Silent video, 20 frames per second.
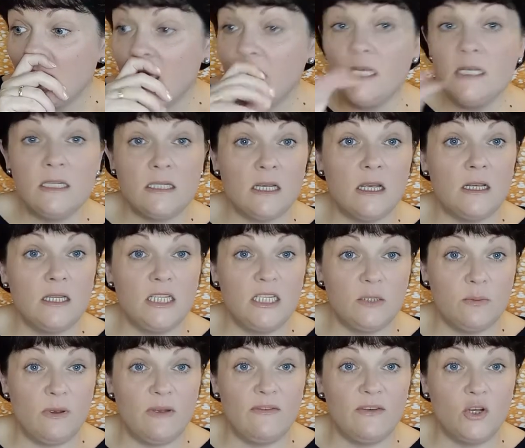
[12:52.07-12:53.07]
He
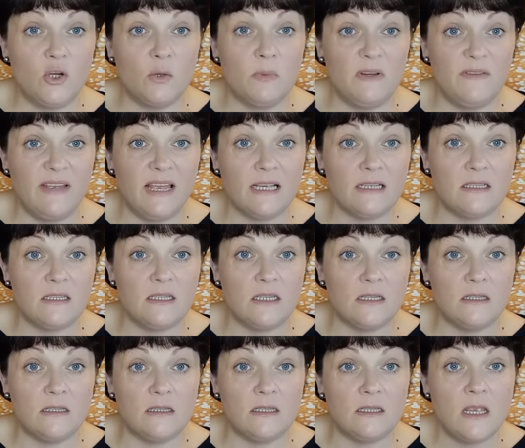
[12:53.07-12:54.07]
started to have a couple of
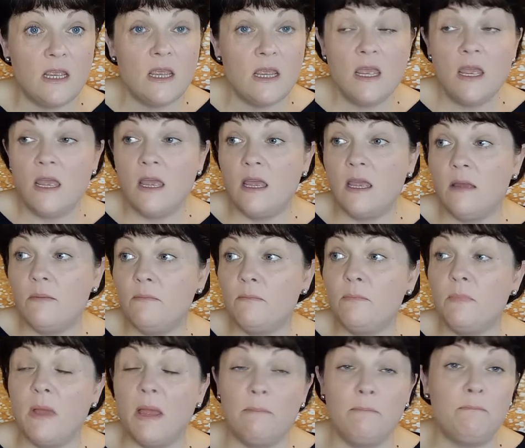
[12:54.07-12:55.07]
accidents.
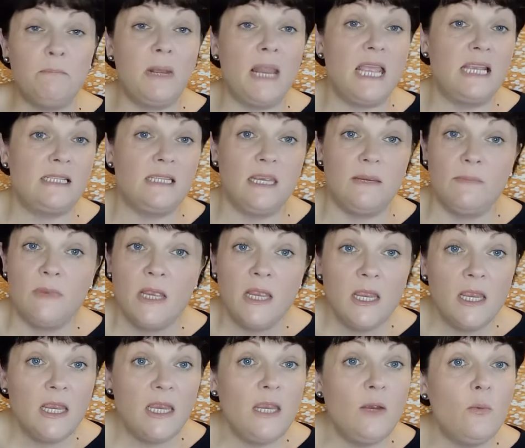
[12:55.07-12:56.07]
And bless him,
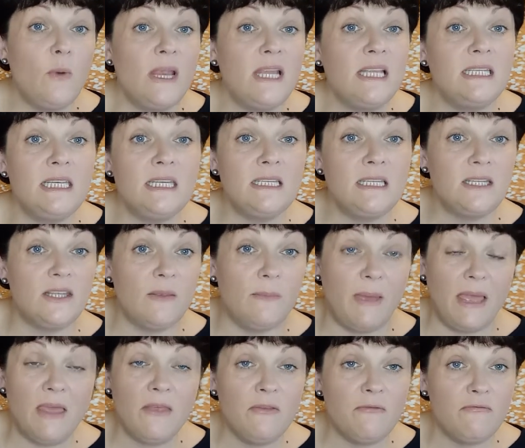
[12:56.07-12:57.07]
he went into the
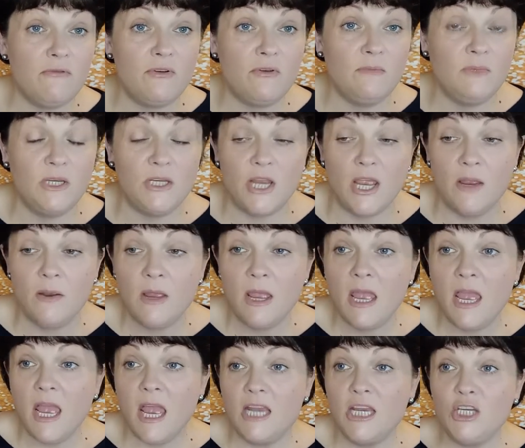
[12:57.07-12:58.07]
bathroom, you know,
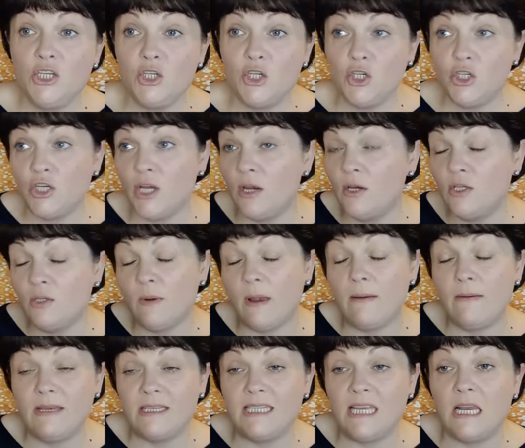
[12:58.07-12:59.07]
and it just shows you
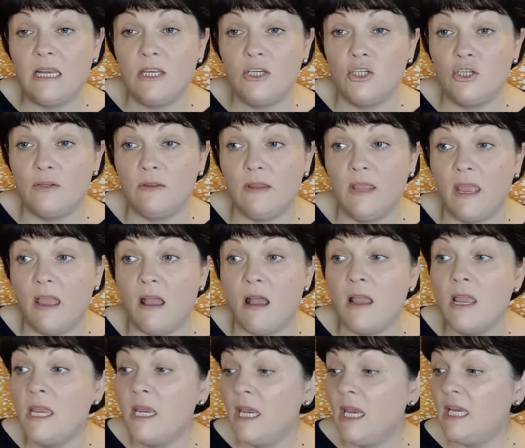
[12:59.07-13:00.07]
how intelligent they
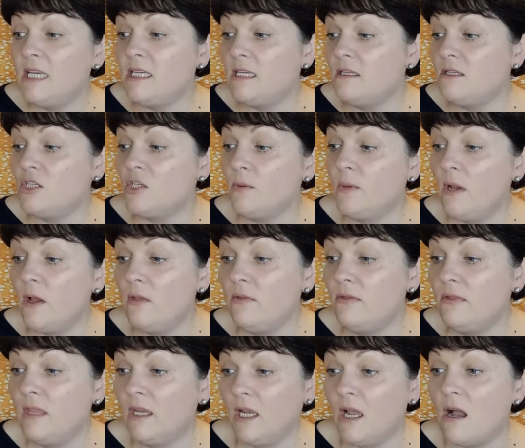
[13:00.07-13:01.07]
are. He didn't do it
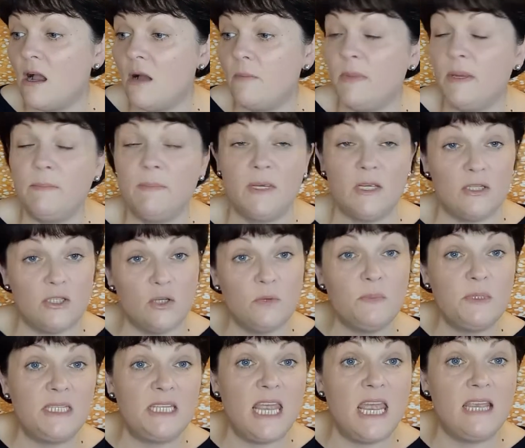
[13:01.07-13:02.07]
on the carpet because
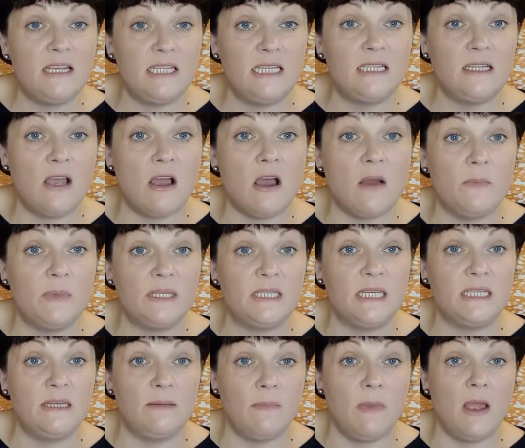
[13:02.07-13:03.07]
upstairs is
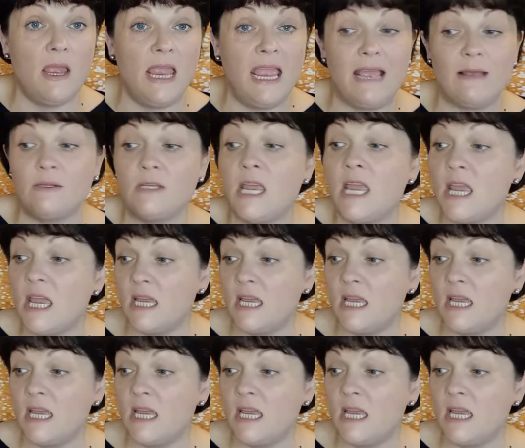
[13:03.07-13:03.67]
carpeted in my house